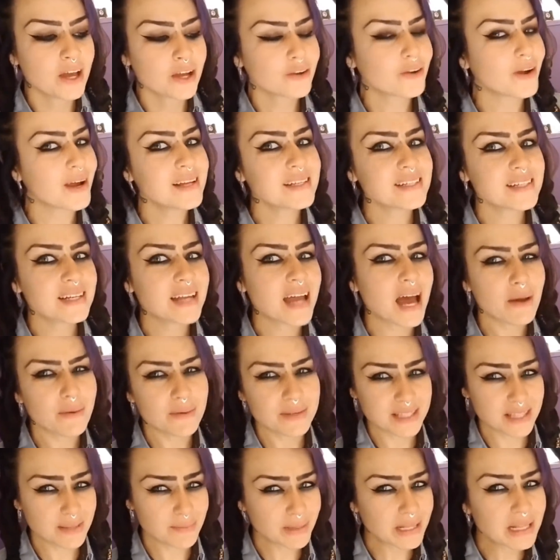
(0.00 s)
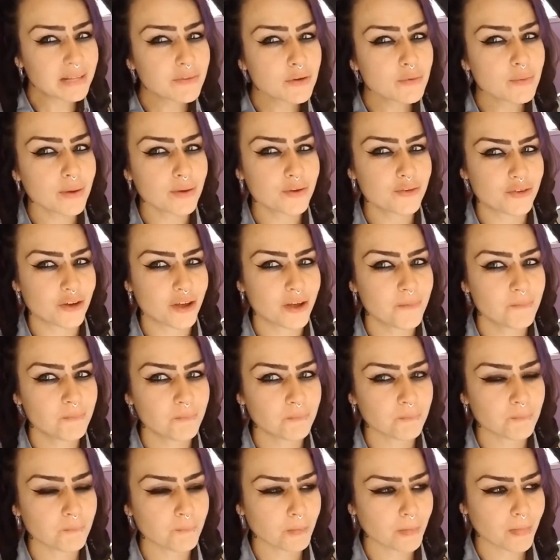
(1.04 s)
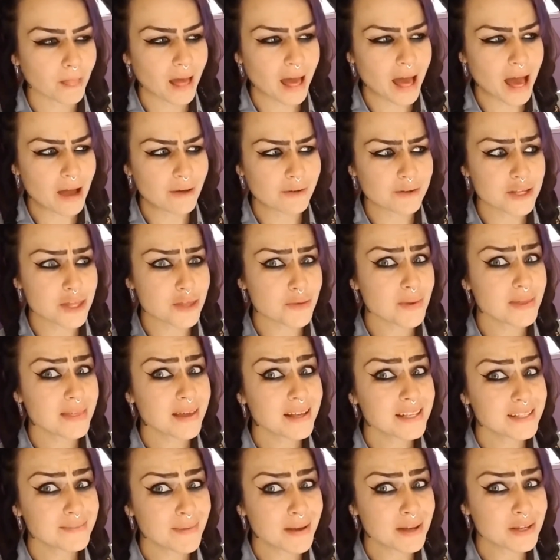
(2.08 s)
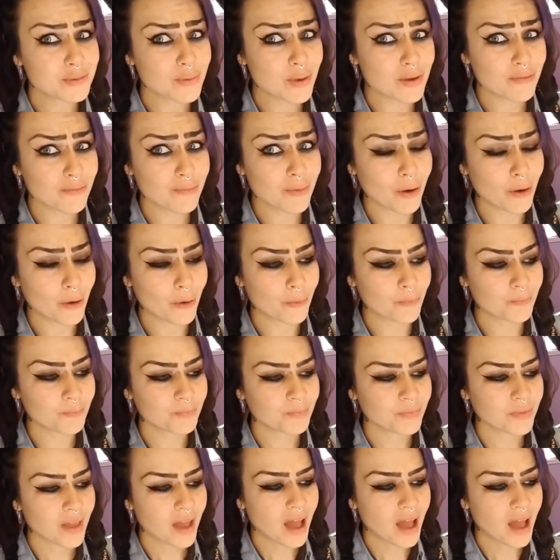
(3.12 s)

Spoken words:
Granted, I was in the middle of a road trip. I was 3,000 miles away from home.